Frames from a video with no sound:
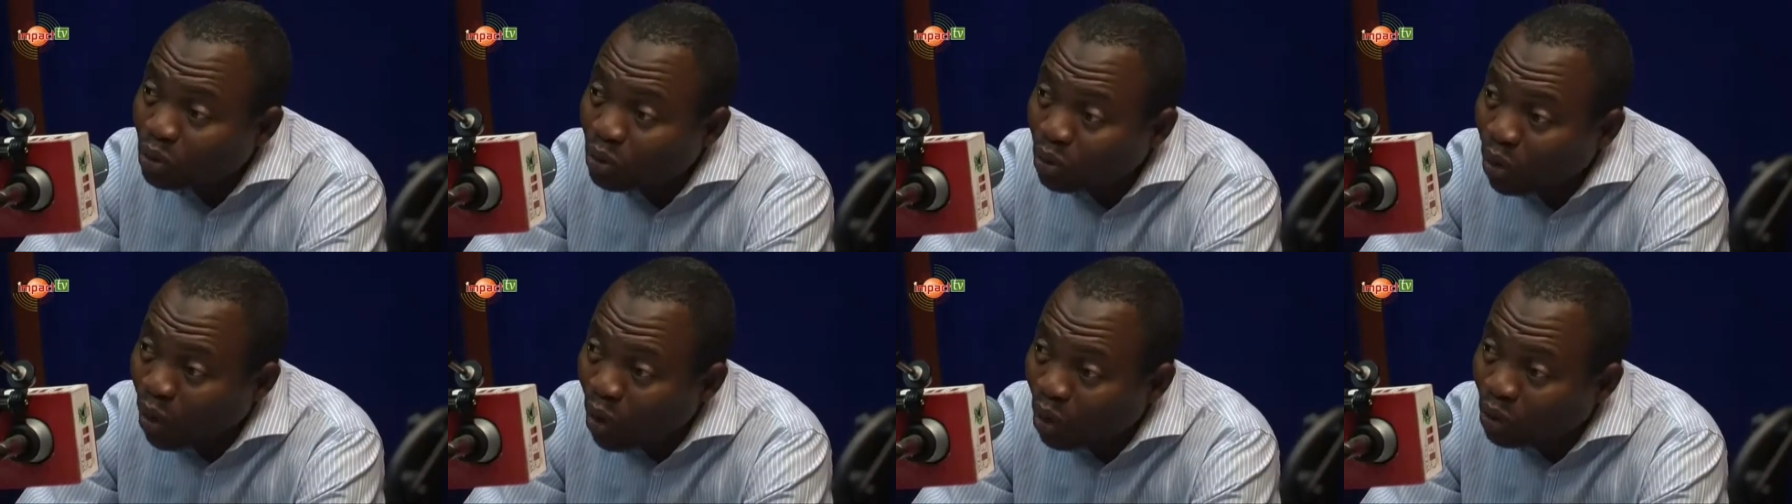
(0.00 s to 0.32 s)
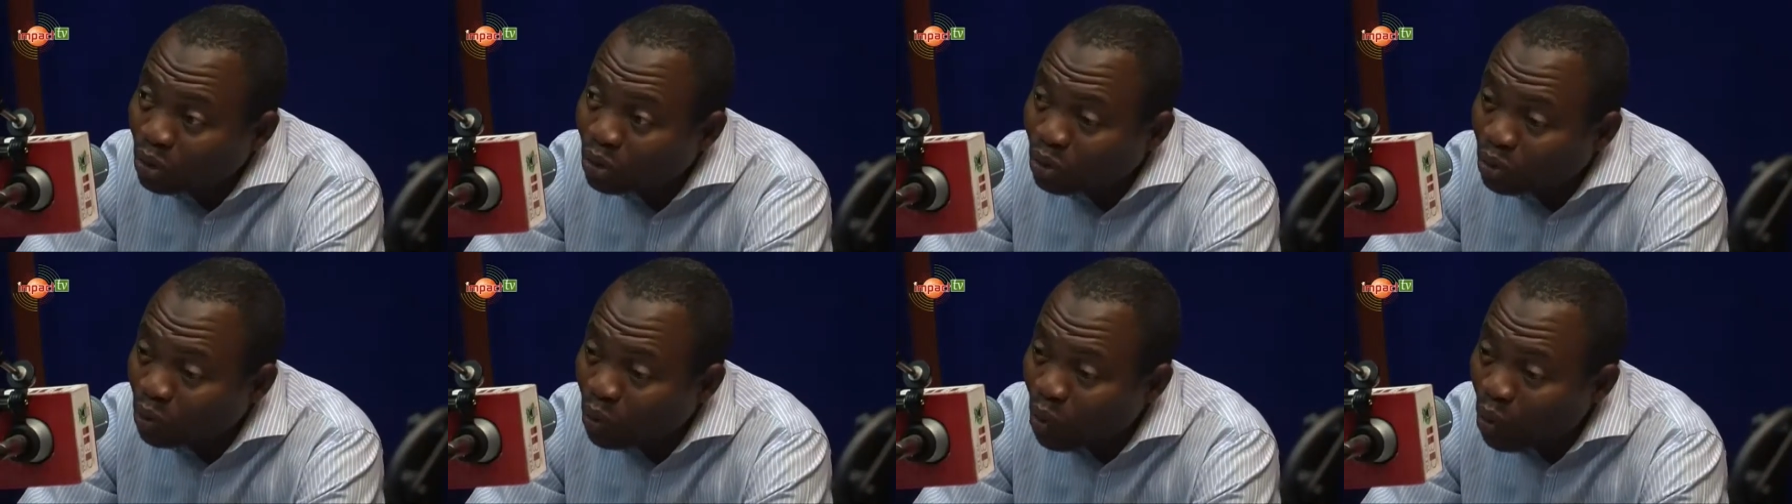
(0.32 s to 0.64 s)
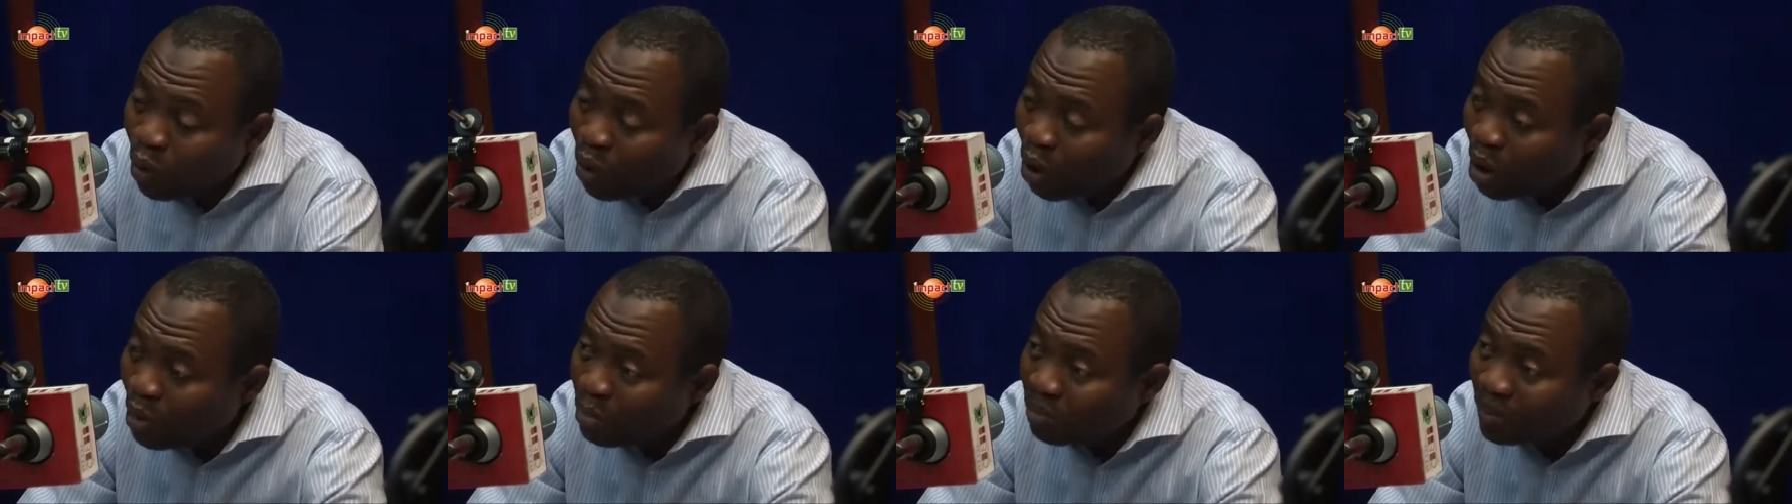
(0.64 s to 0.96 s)
cost to
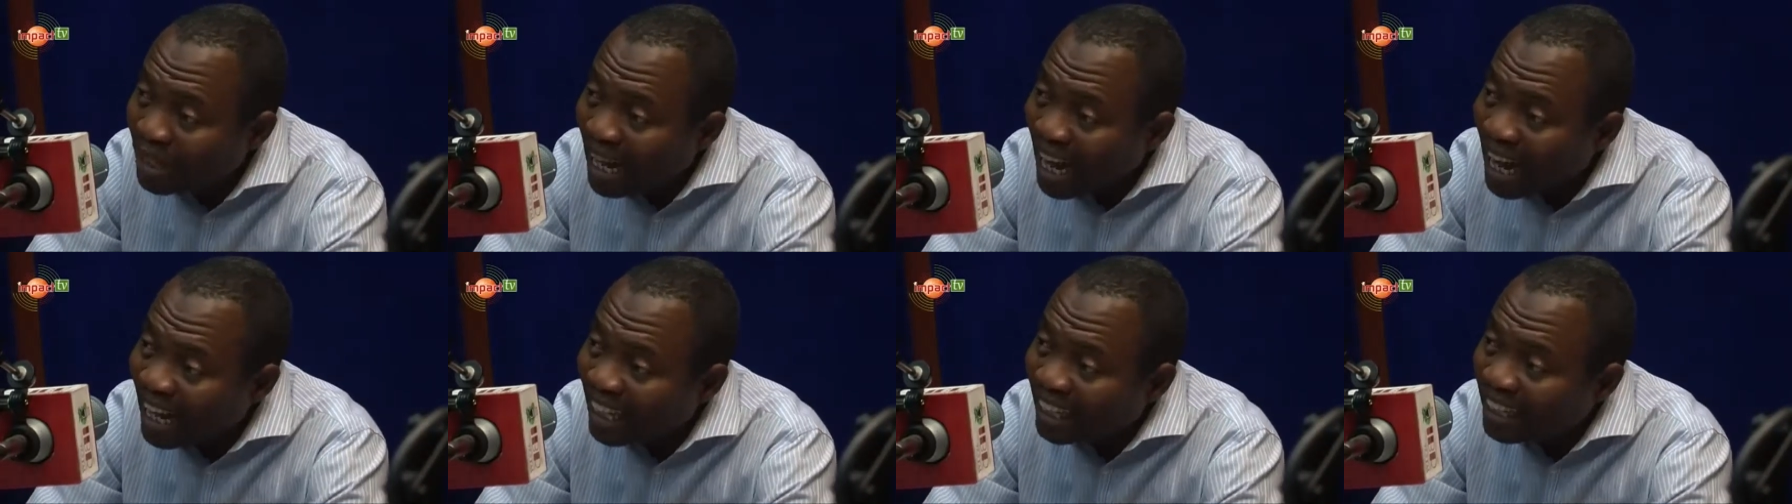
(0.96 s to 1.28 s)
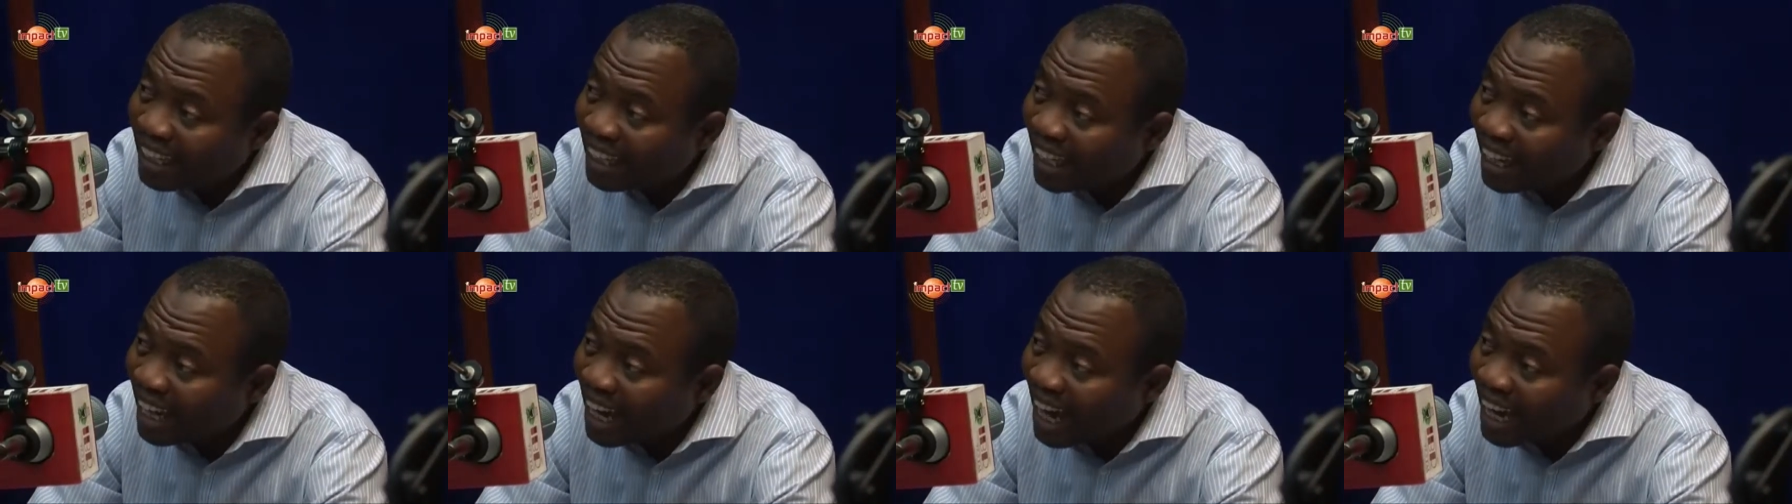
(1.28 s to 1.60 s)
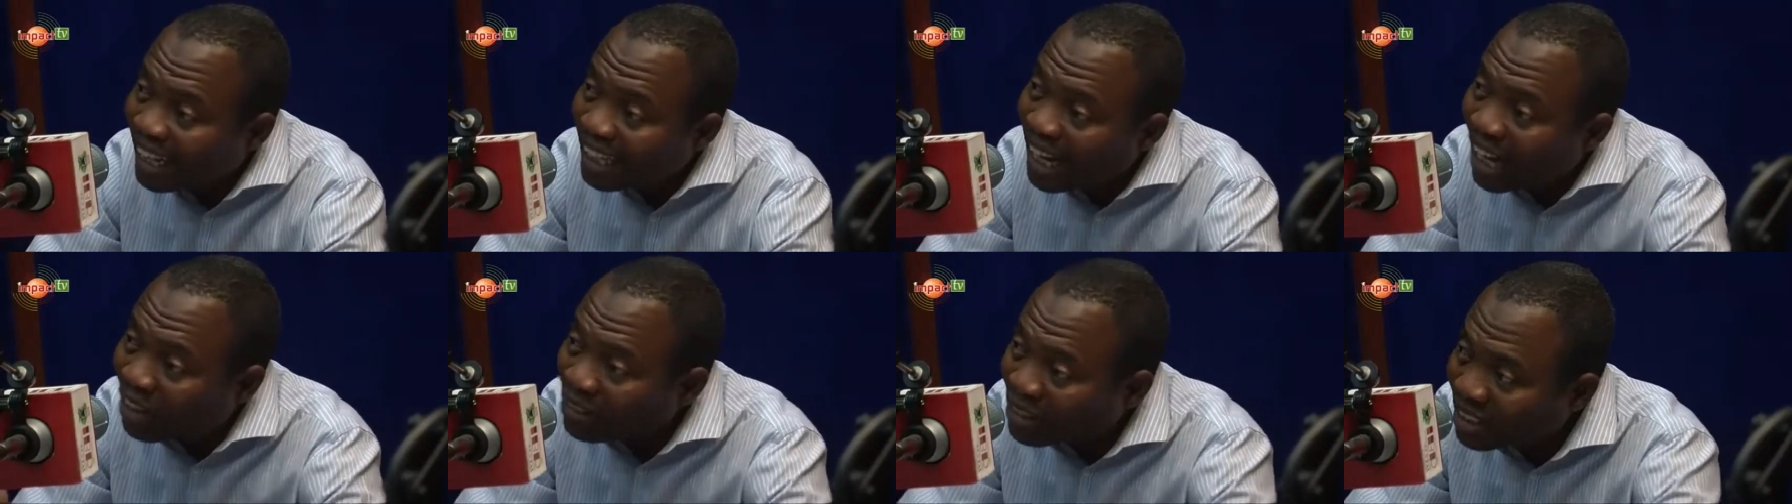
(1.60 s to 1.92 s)
come down here
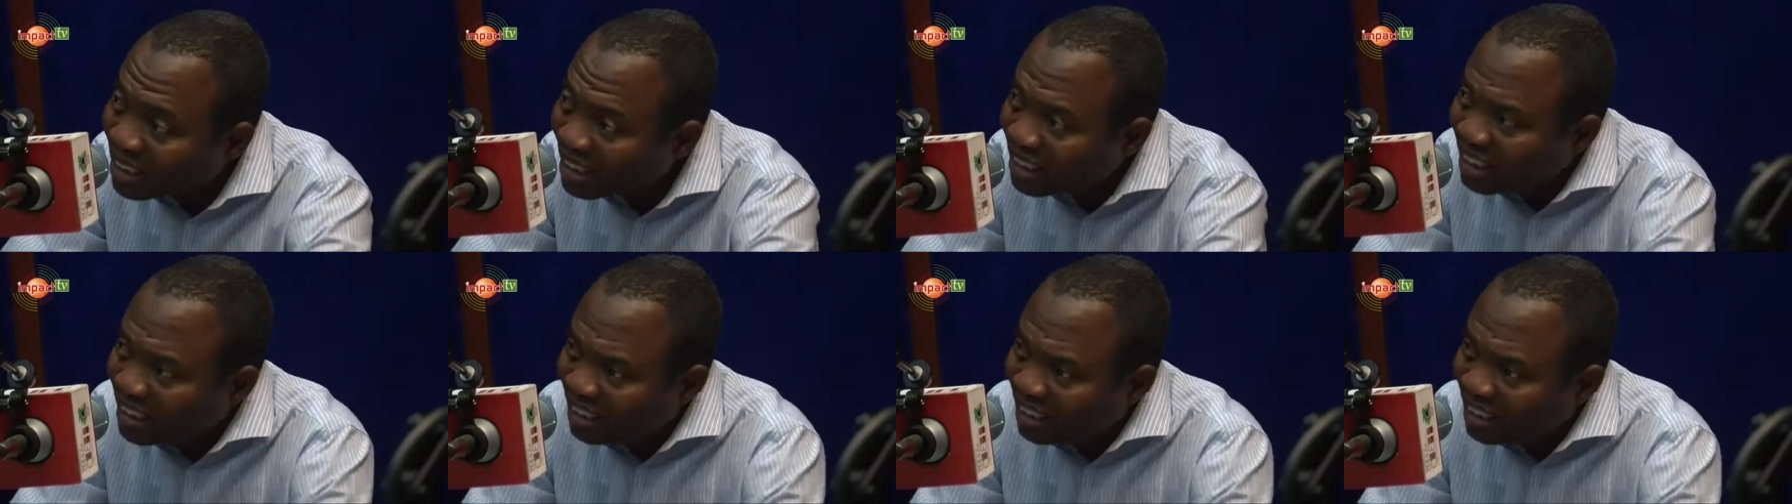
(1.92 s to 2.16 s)
and now treat